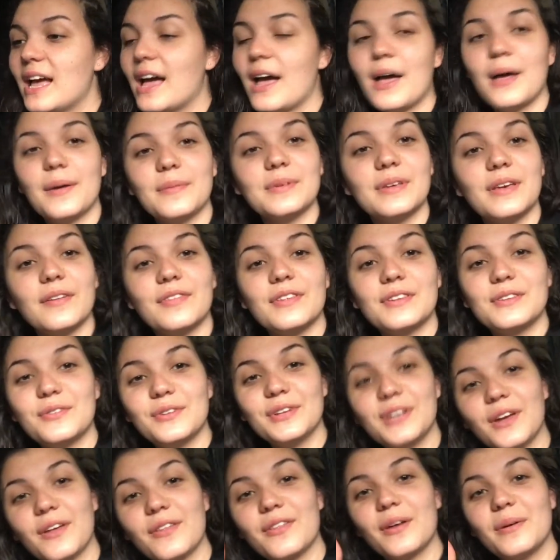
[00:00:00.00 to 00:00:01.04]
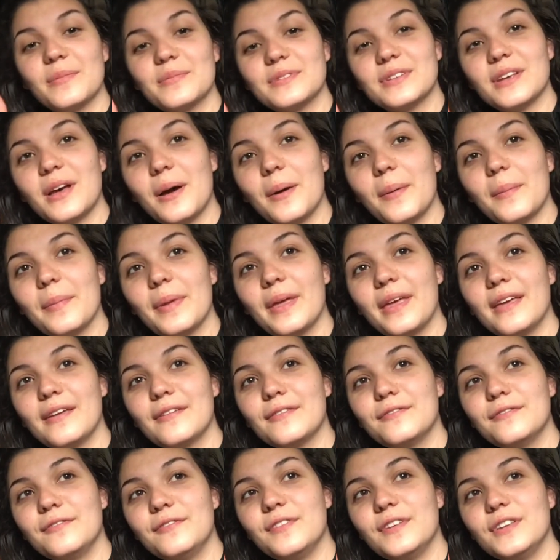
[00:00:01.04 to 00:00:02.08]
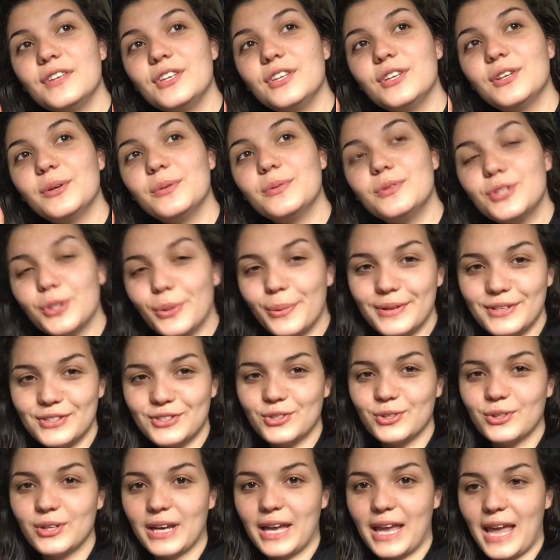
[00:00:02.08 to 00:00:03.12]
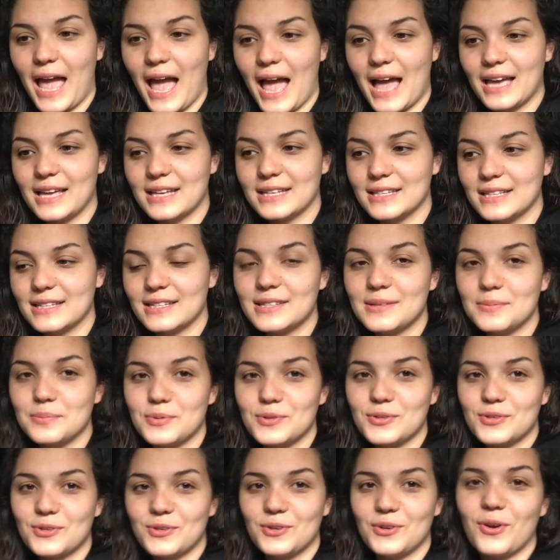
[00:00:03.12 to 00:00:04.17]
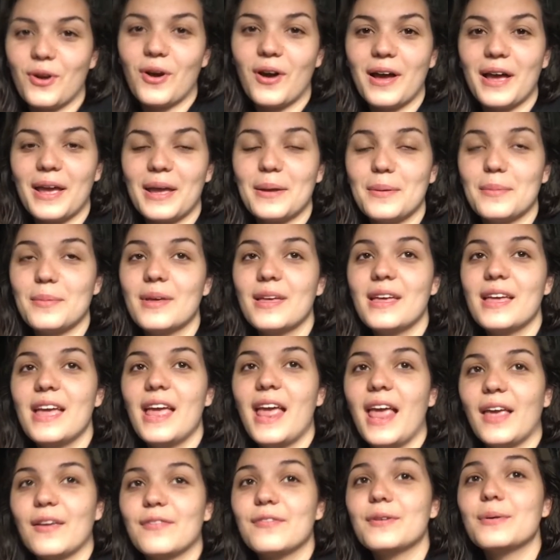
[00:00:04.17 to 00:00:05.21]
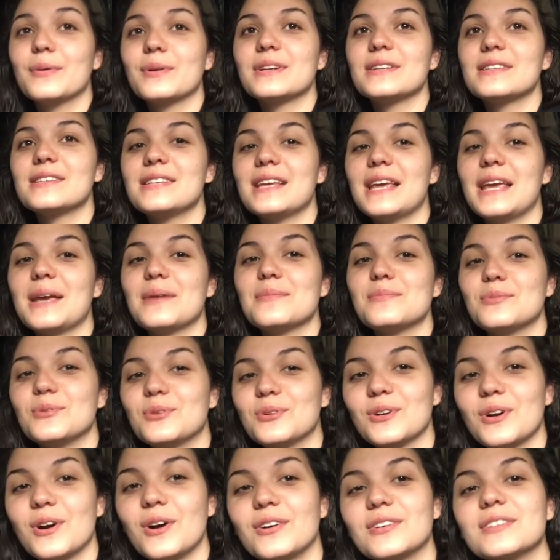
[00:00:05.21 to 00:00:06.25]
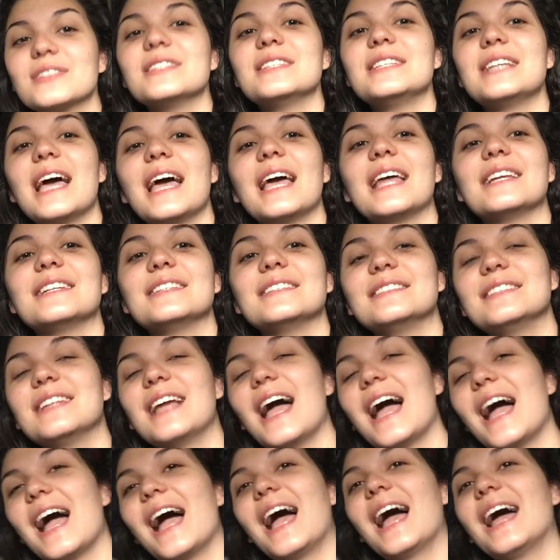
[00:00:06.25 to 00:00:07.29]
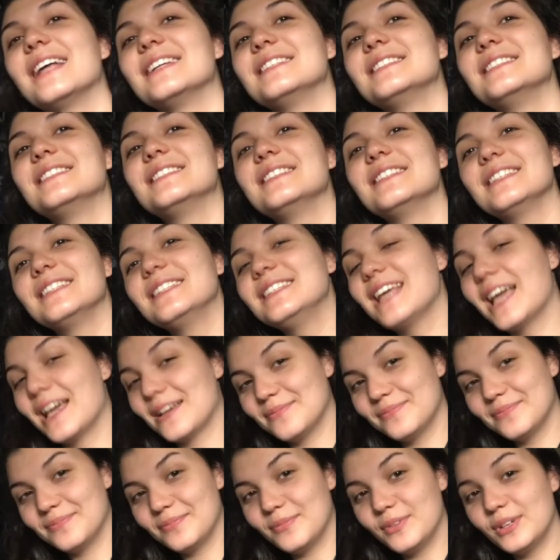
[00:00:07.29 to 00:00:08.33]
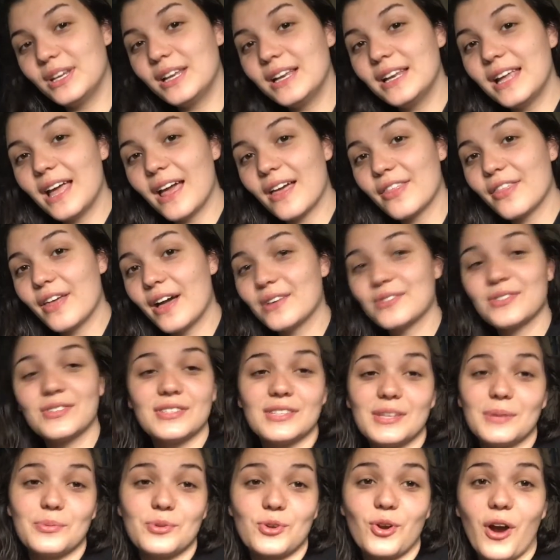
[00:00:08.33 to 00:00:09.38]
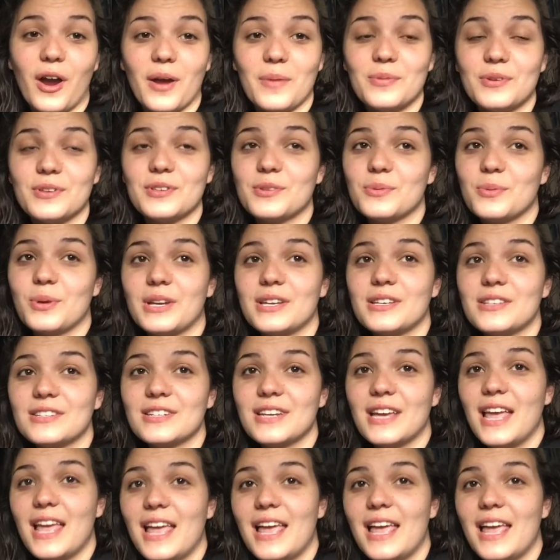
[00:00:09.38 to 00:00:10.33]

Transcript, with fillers: um, give this video a thumbs up if you do enjoy and subscribe if you want to see more content and yeah we're nearly at a thousand subscribers which